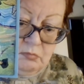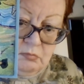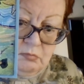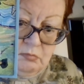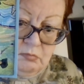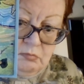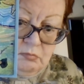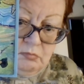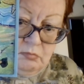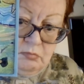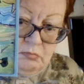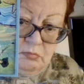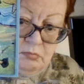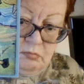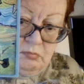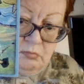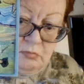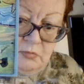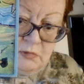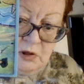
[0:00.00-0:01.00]
I
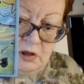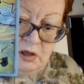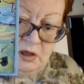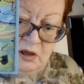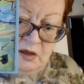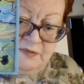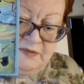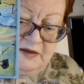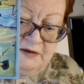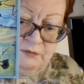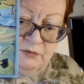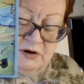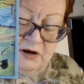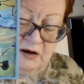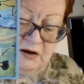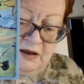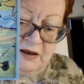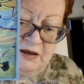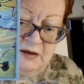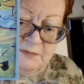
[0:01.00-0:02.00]
think what
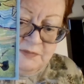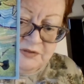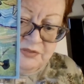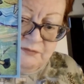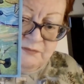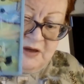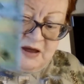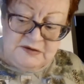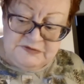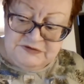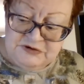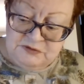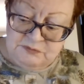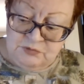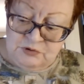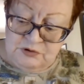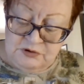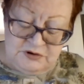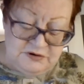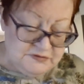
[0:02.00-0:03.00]
I like about the
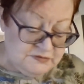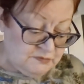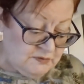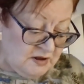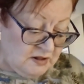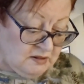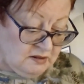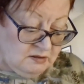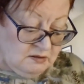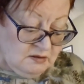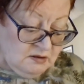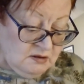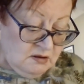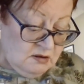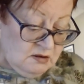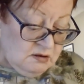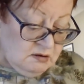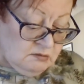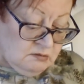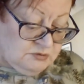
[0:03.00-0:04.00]
masterboard as well,
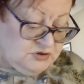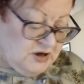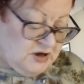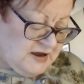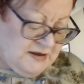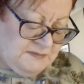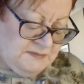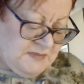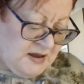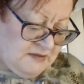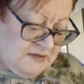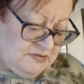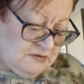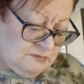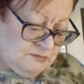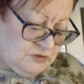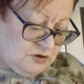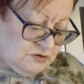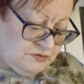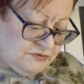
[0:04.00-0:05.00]
which I had made
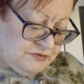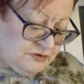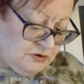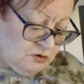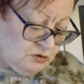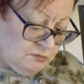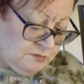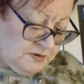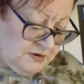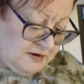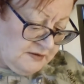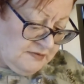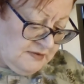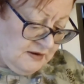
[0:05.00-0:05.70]
them years ago, but I